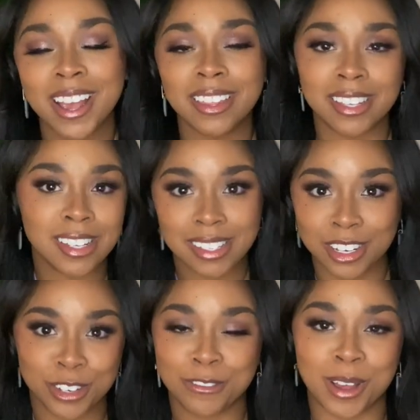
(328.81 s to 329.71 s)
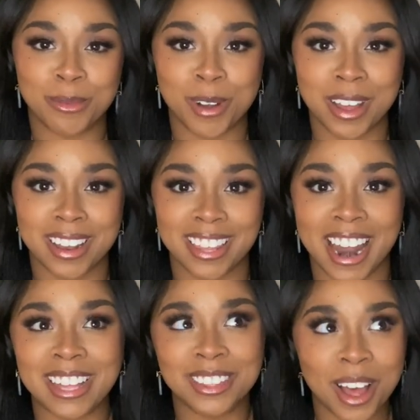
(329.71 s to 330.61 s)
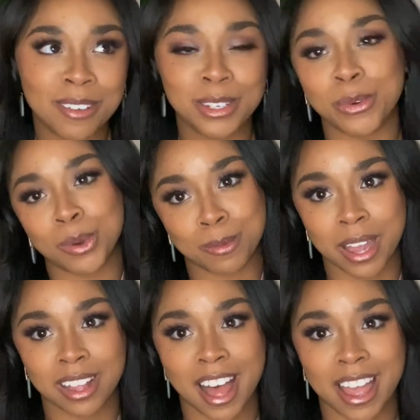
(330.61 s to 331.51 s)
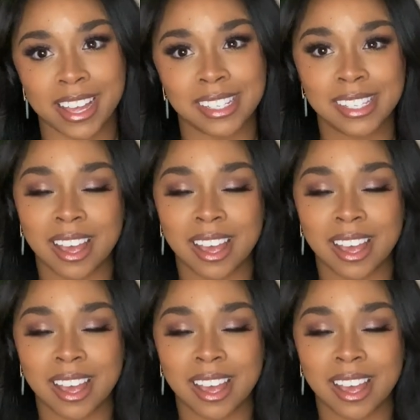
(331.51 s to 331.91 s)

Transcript: This is such a fun one that I love doing with my clients.